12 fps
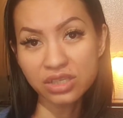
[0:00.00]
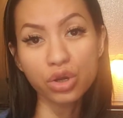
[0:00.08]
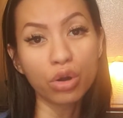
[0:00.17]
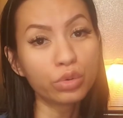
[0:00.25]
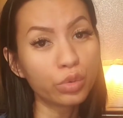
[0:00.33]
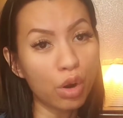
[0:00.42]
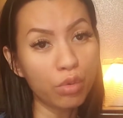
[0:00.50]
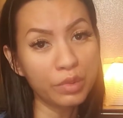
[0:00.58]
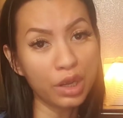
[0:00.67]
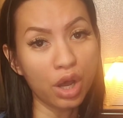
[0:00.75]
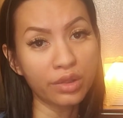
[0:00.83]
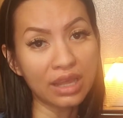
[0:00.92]
Don't quote me
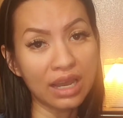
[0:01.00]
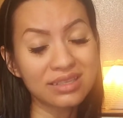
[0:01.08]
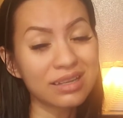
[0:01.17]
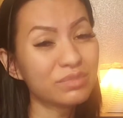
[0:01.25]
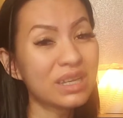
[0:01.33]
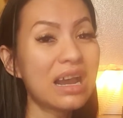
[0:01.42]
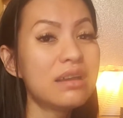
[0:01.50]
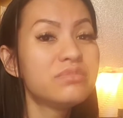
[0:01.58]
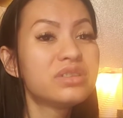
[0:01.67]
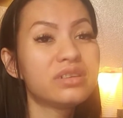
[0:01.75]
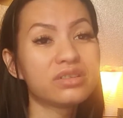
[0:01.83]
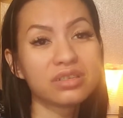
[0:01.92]
on that.
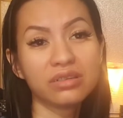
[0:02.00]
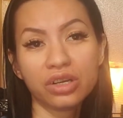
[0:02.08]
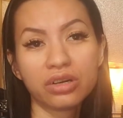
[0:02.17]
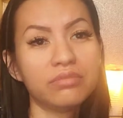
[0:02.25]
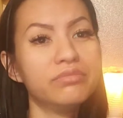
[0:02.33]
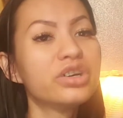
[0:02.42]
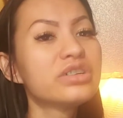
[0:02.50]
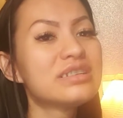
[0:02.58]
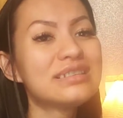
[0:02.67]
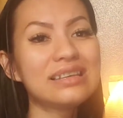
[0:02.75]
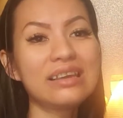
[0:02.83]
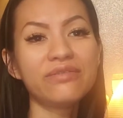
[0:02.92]
Sometimes there's, you know,
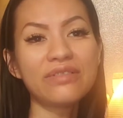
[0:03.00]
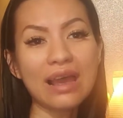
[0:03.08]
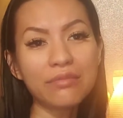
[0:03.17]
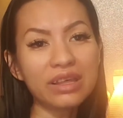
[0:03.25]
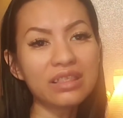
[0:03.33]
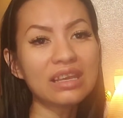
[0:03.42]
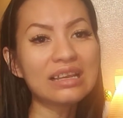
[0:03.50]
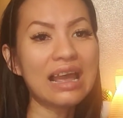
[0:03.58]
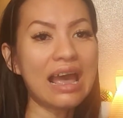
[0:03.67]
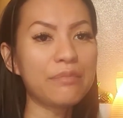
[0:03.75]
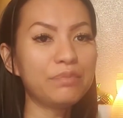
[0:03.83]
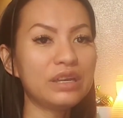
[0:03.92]
emergency family thing
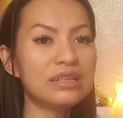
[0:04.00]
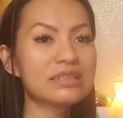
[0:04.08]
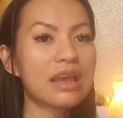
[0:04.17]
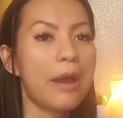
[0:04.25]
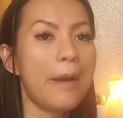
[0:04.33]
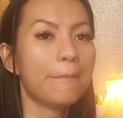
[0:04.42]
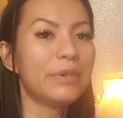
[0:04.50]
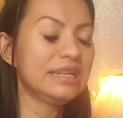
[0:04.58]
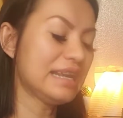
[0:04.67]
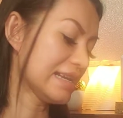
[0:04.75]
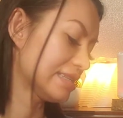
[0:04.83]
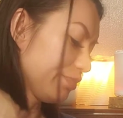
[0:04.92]
happens, but
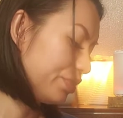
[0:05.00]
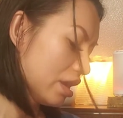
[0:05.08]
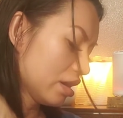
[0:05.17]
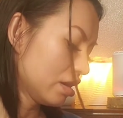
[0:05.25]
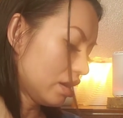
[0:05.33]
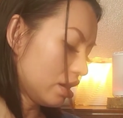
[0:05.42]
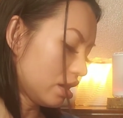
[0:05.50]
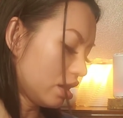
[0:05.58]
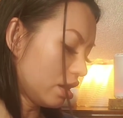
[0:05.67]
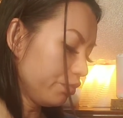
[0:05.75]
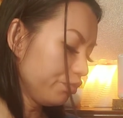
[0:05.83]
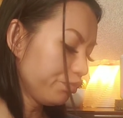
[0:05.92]
yes.
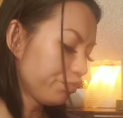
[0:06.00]
Um,